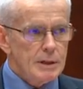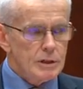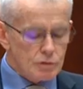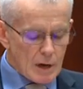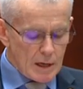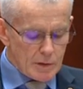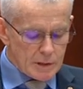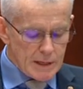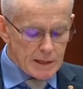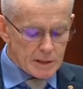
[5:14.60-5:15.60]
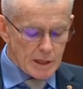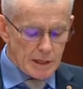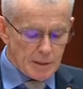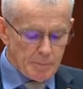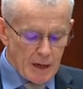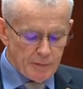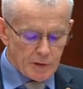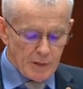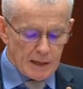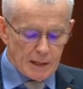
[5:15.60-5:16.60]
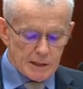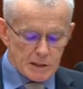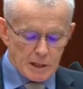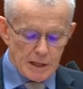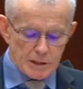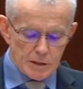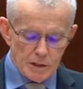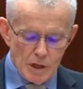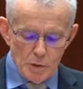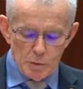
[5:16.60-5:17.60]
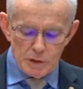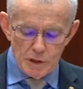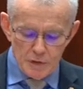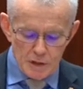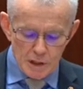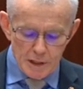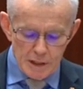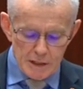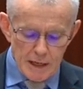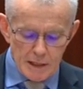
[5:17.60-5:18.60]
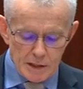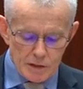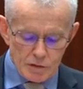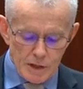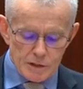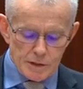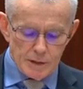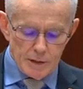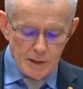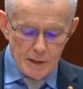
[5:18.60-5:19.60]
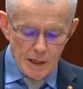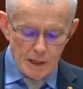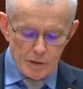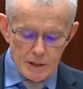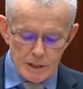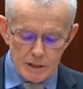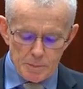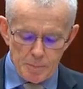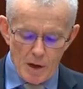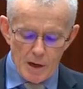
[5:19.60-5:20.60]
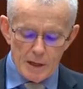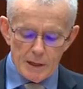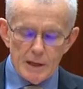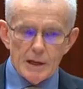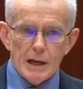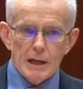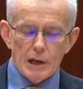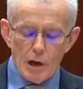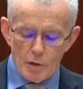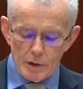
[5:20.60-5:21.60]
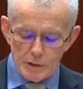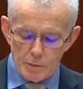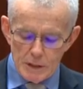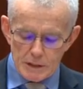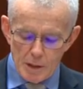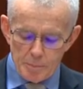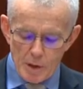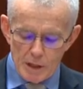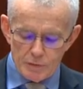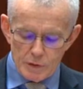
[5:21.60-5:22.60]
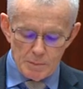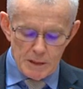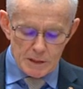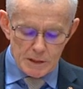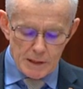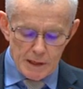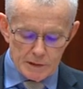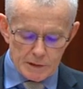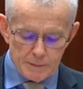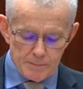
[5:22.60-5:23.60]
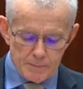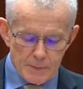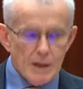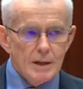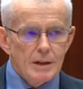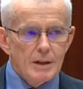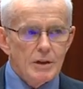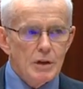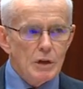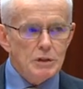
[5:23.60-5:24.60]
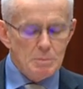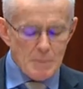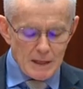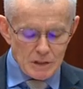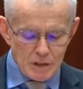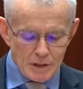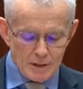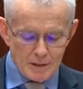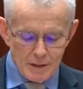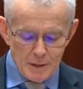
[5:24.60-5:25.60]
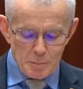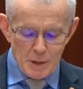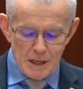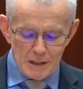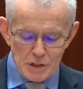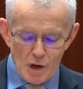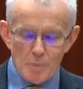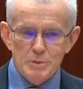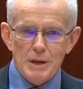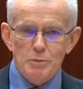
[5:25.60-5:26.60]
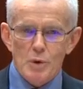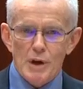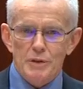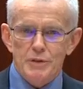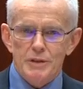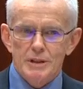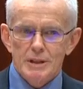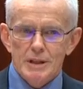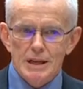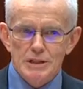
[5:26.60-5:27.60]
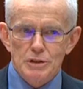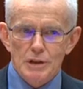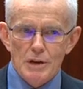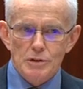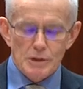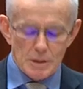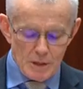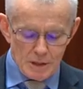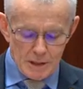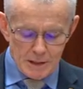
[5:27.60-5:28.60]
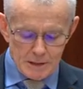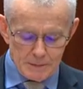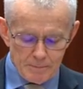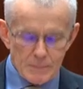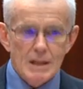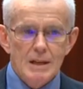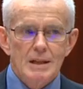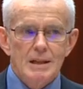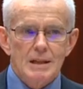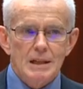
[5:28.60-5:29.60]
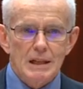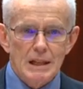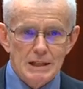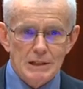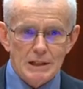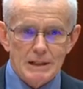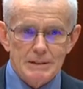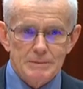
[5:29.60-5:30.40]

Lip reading: Australia is now seeing the benefit of that legislation, with new facilities under construction, increasing supply and lowering the retail price for domestic sales. Not to mention bringing jobs and wealth into local communities legally.